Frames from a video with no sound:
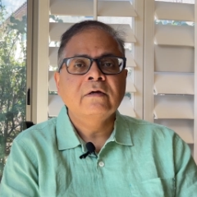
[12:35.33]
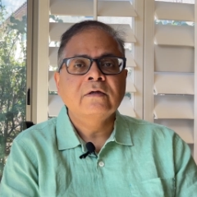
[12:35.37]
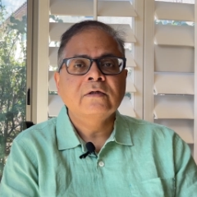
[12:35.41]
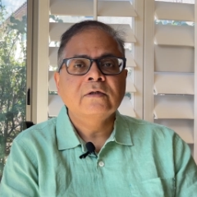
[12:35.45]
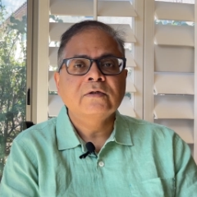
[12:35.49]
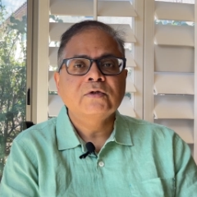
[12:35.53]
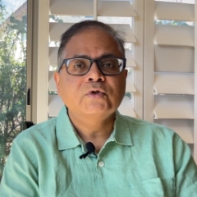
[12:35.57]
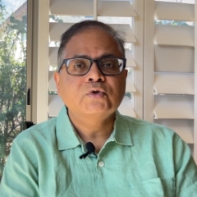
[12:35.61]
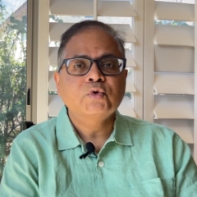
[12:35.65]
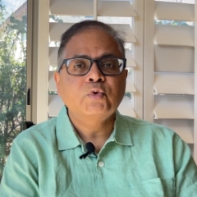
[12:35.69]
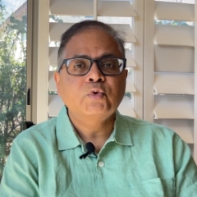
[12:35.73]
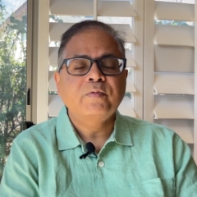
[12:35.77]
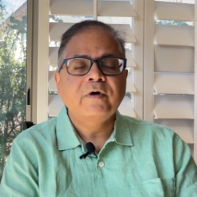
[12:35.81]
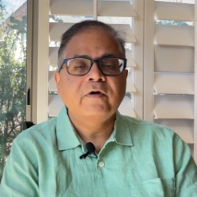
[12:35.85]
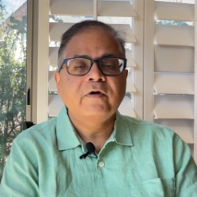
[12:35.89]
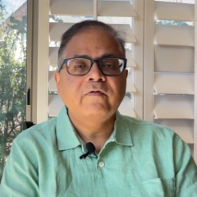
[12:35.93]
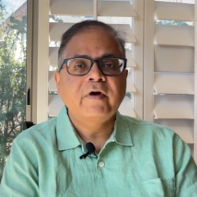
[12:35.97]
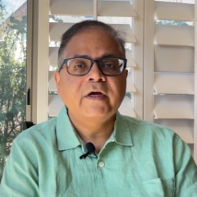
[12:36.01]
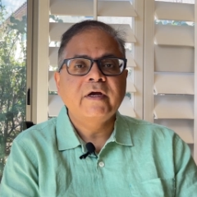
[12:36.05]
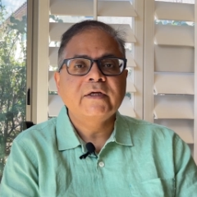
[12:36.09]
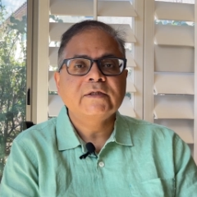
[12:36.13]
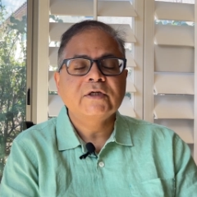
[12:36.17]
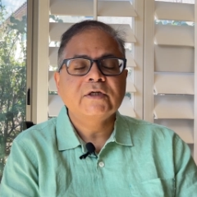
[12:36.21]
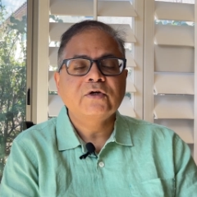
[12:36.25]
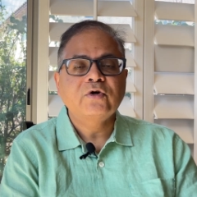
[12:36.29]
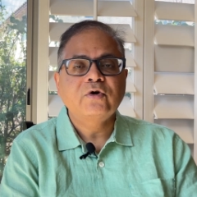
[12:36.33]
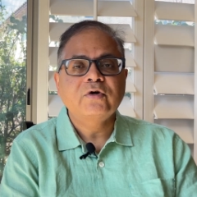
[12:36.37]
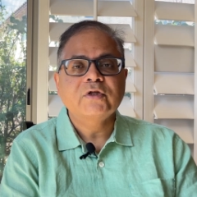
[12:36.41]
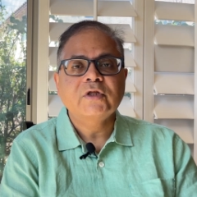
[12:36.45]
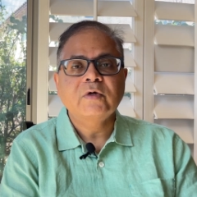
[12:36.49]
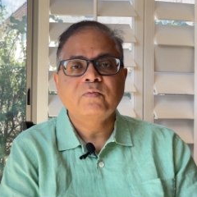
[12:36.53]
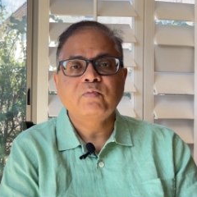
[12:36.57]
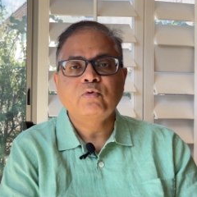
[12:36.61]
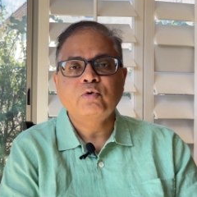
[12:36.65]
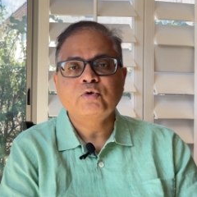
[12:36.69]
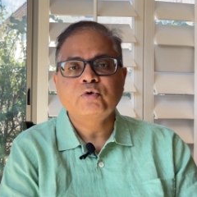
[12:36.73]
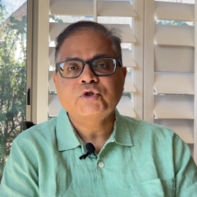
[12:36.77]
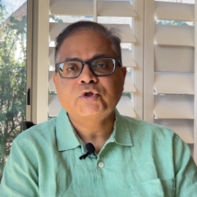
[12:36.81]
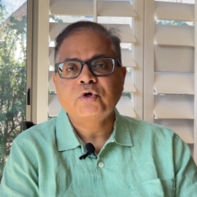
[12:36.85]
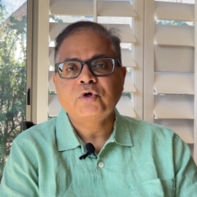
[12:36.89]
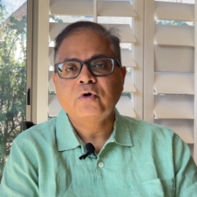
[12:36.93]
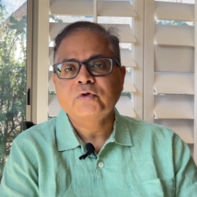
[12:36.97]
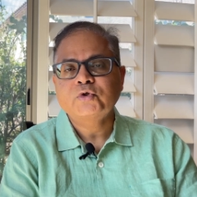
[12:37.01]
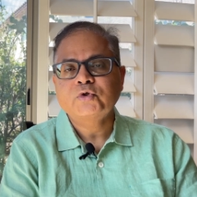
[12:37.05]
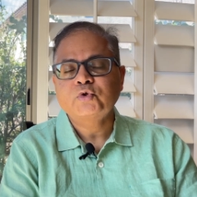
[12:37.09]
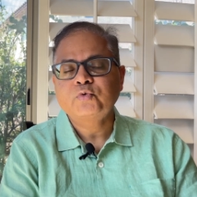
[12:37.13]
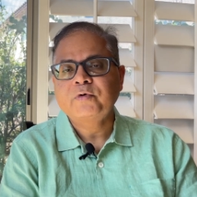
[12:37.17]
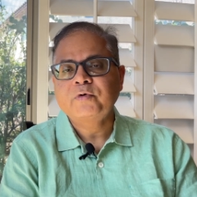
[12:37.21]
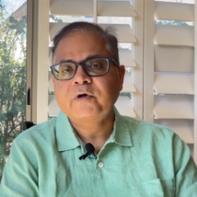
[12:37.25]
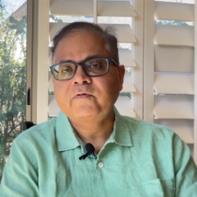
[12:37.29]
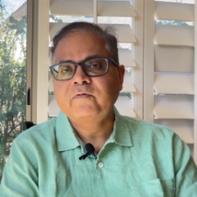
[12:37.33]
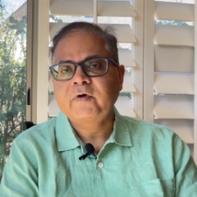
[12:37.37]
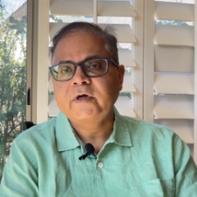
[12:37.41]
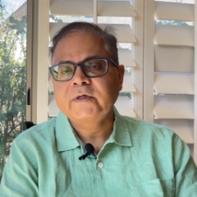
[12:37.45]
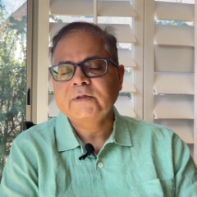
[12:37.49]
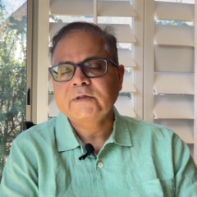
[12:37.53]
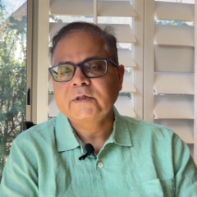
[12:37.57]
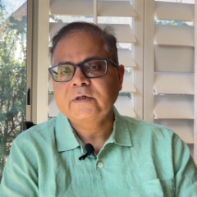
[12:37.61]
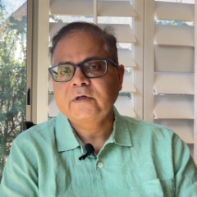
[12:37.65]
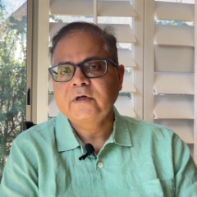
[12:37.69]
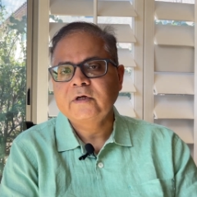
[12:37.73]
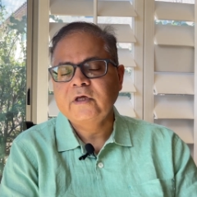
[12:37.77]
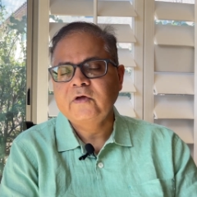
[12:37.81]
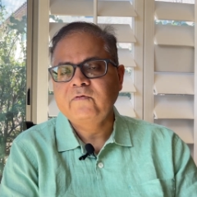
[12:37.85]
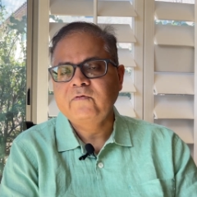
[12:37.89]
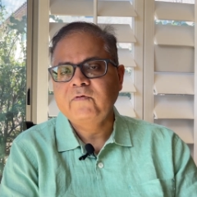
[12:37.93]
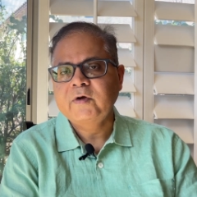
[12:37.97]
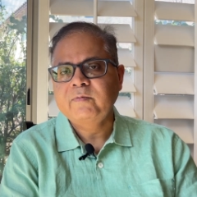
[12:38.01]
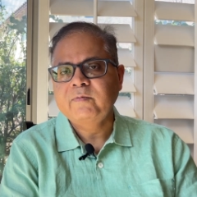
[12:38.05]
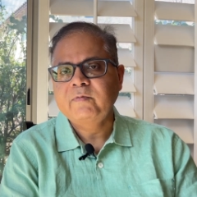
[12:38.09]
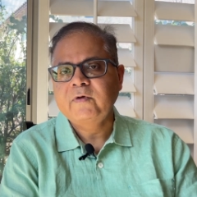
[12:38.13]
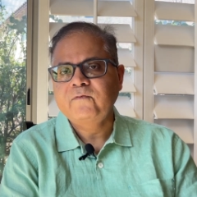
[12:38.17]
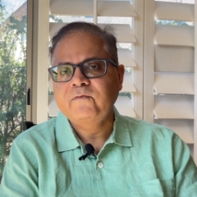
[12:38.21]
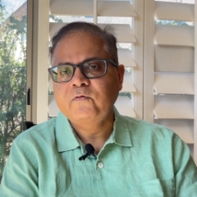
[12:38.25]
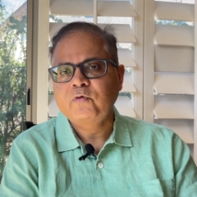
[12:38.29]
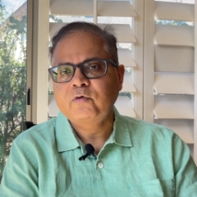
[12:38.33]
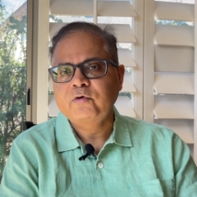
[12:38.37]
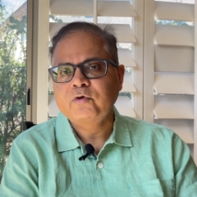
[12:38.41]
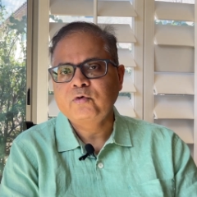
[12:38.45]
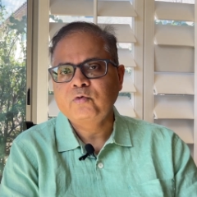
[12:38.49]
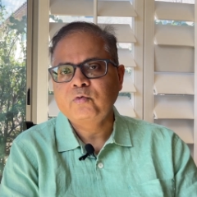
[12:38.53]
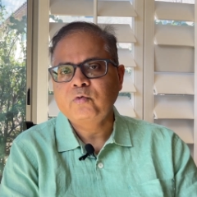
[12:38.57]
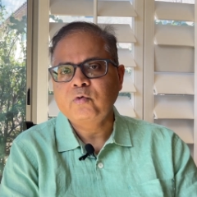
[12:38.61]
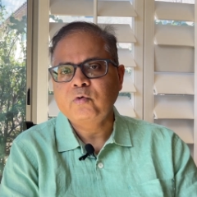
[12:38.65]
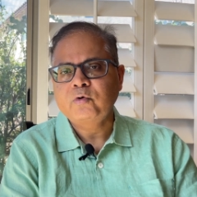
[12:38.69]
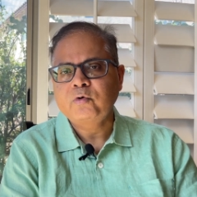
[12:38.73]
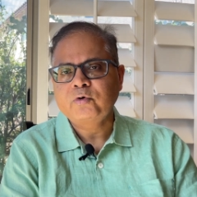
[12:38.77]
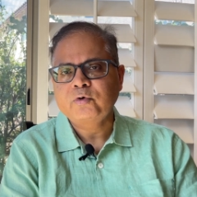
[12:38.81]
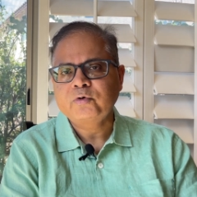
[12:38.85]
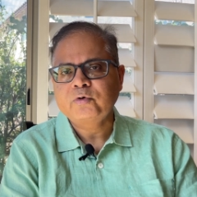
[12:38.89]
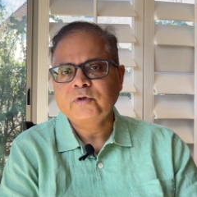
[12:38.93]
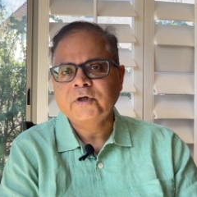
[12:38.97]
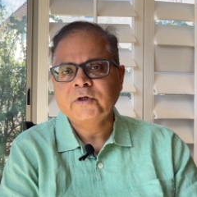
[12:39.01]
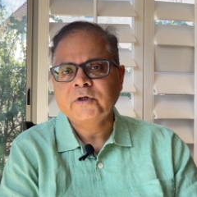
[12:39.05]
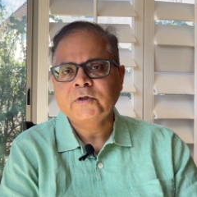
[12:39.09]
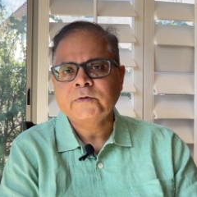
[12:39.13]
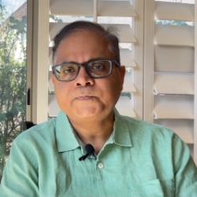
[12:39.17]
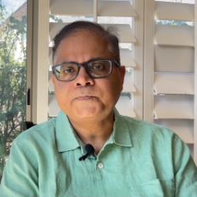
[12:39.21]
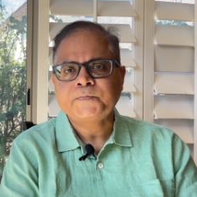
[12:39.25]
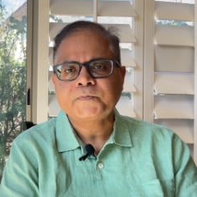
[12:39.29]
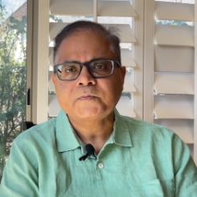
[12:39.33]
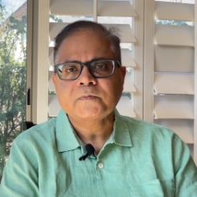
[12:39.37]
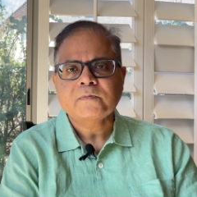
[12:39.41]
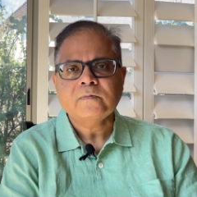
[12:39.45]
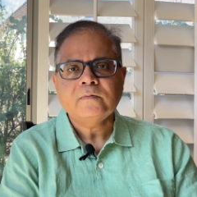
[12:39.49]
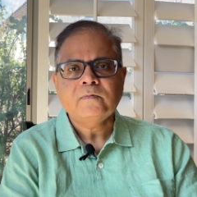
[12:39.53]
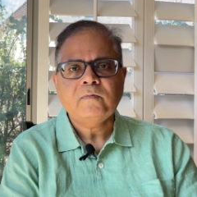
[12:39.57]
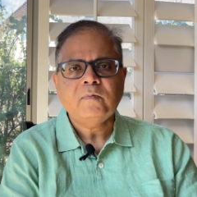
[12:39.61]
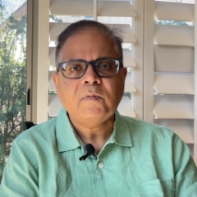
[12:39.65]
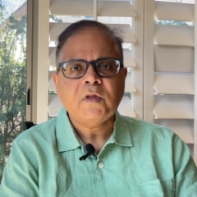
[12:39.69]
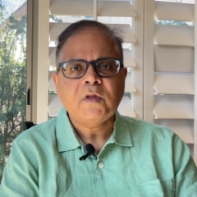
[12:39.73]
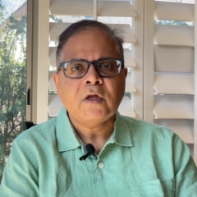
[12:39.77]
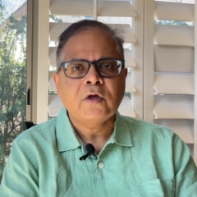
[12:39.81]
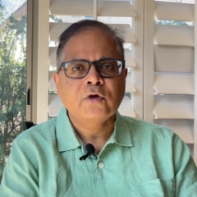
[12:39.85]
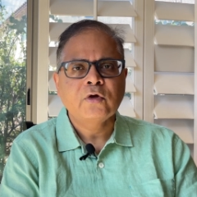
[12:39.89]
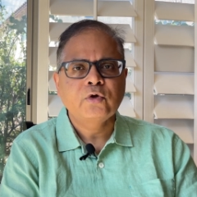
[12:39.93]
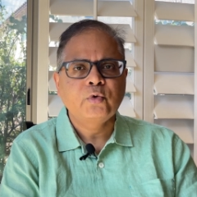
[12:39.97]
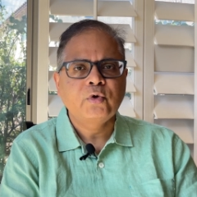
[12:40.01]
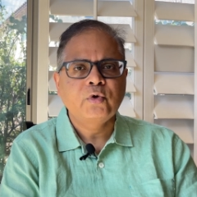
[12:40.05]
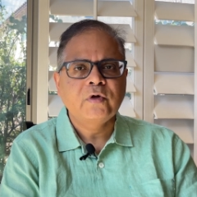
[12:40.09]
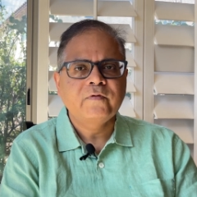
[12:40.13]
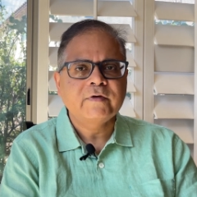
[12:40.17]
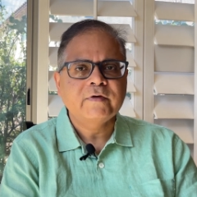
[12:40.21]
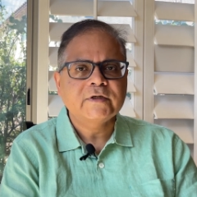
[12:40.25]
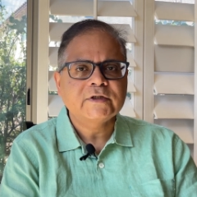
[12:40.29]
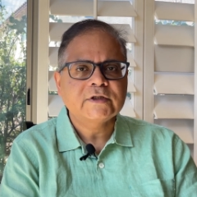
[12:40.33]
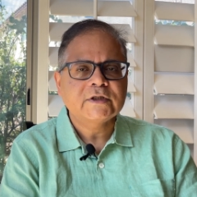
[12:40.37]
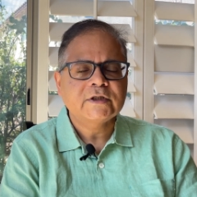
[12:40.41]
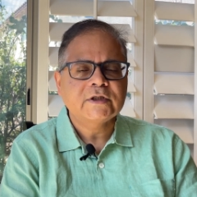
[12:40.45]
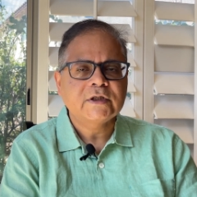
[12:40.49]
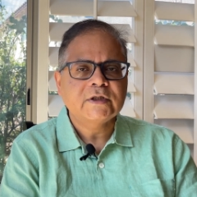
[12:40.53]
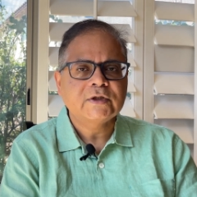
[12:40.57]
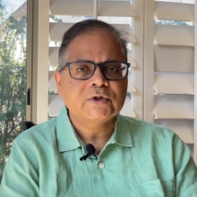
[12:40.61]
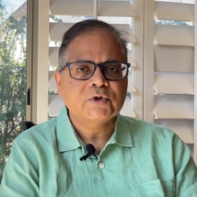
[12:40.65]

supervisor or the postdoc supervisor even before you go to the university.